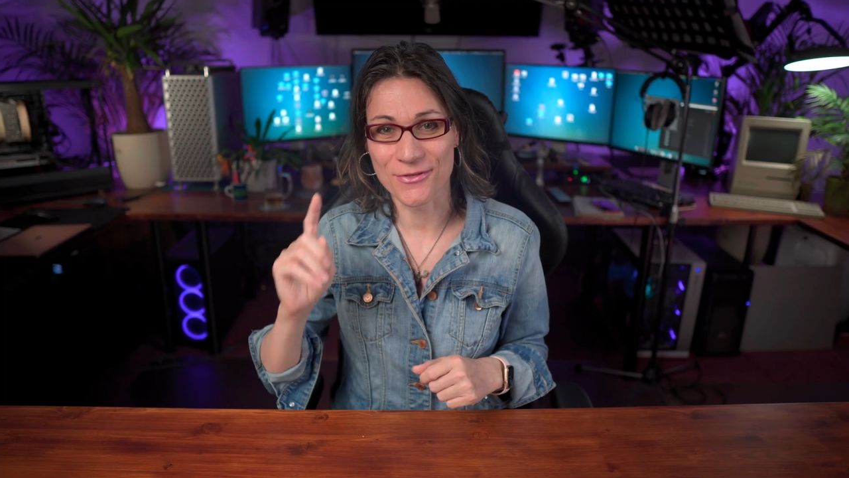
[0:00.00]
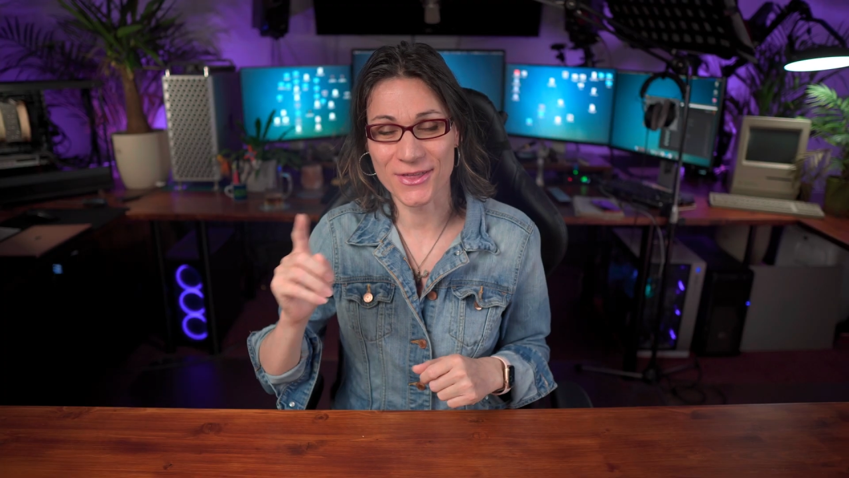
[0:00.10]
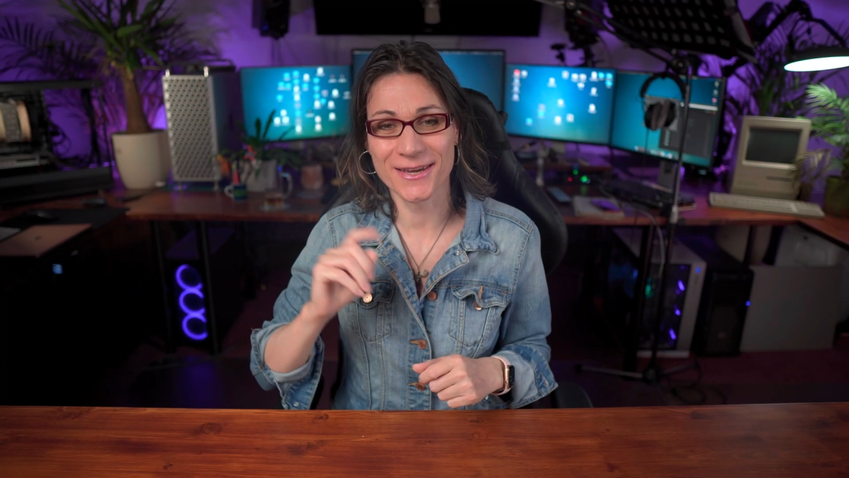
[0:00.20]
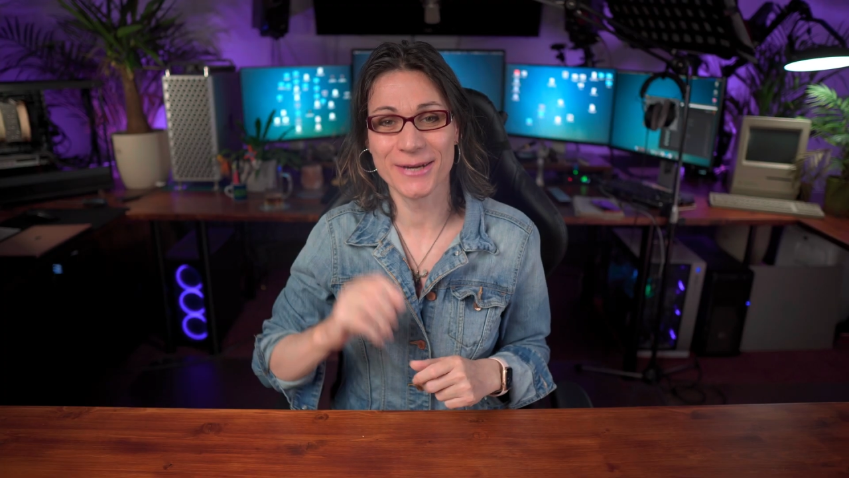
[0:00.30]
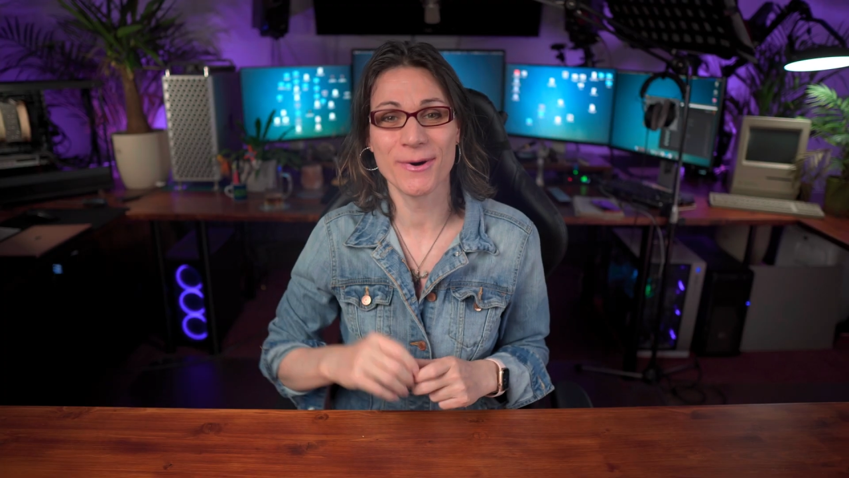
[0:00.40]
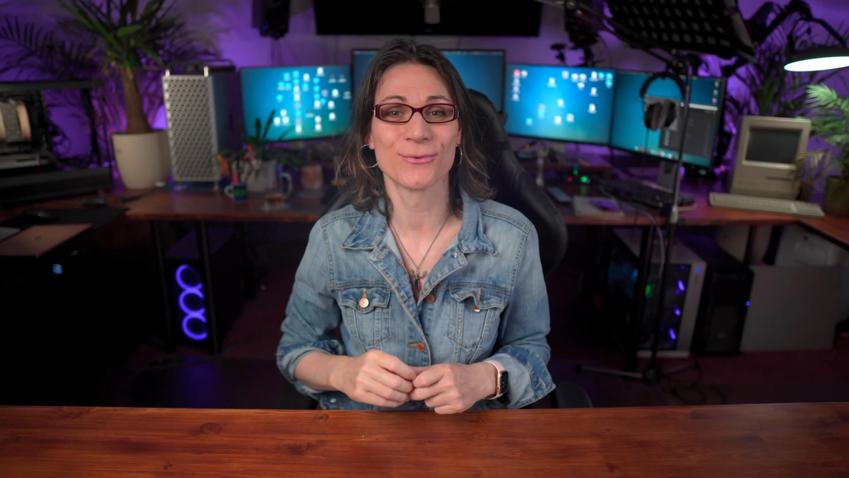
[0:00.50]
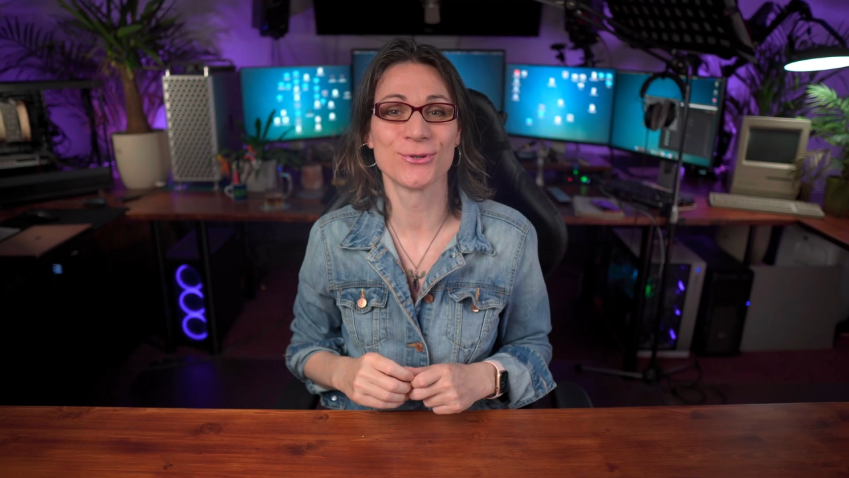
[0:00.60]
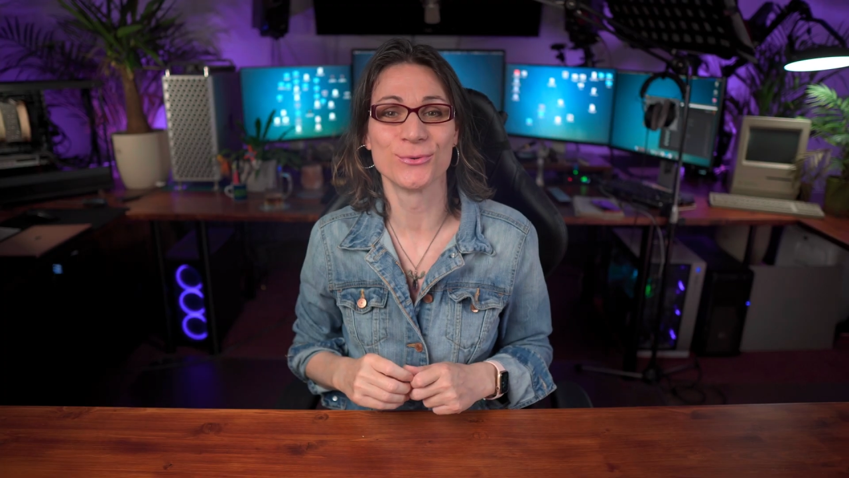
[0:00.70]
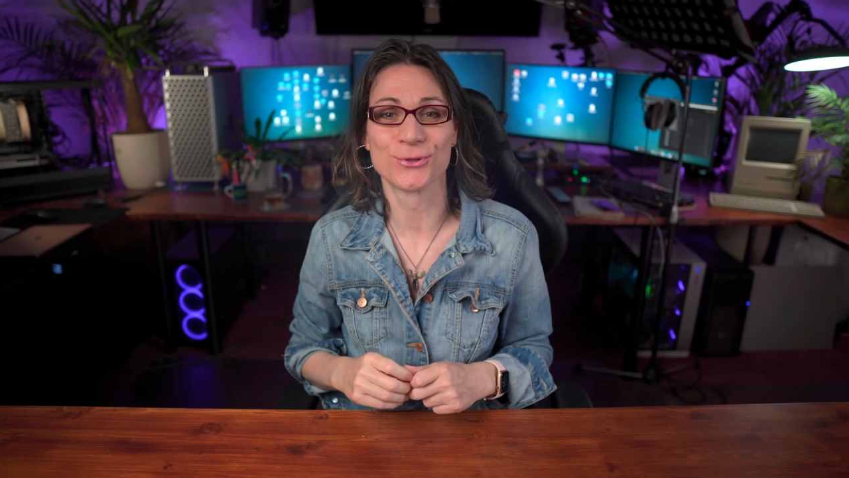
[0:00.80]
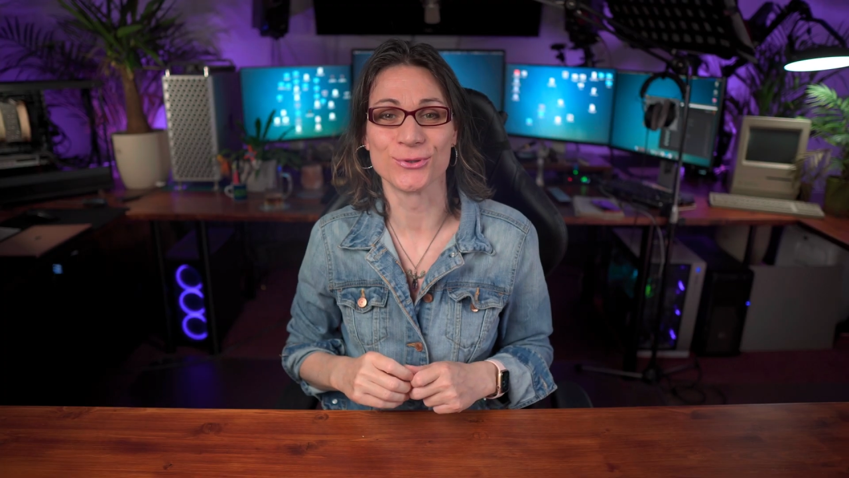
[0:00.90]
think about
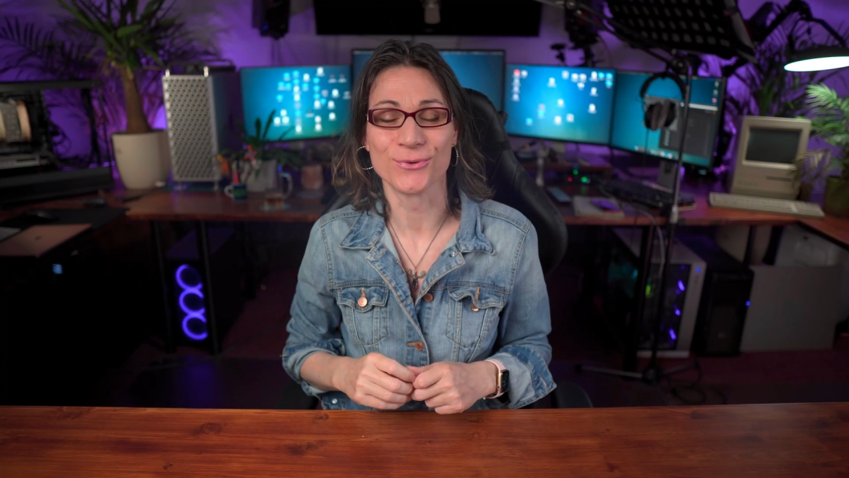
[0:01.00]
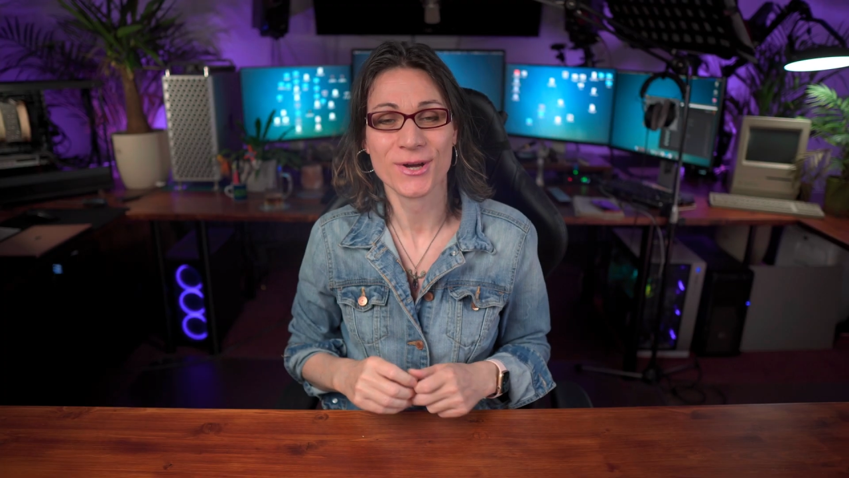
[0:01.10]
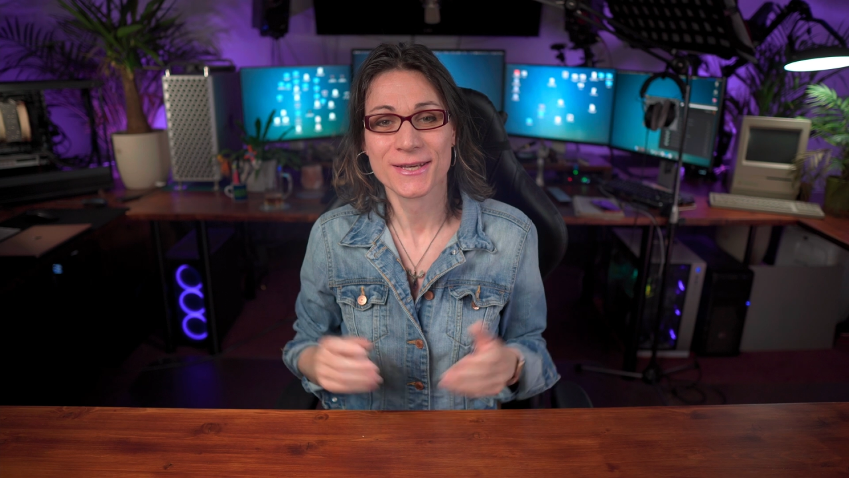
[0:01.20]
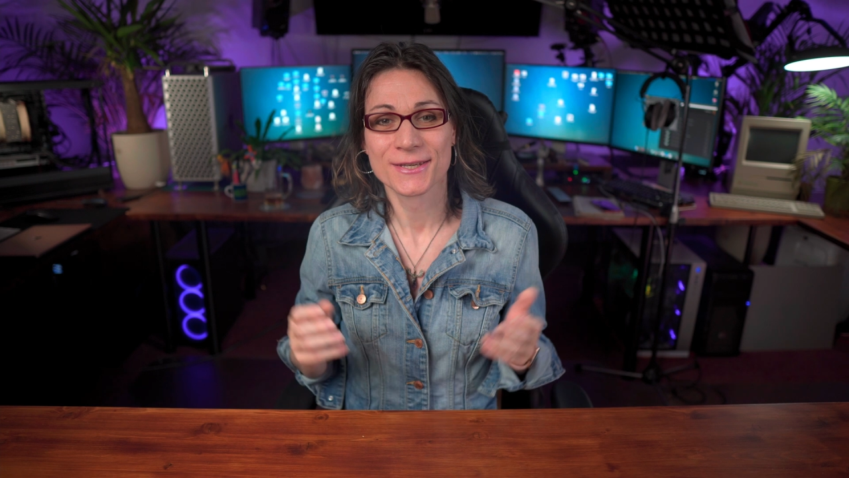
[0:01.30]
you too.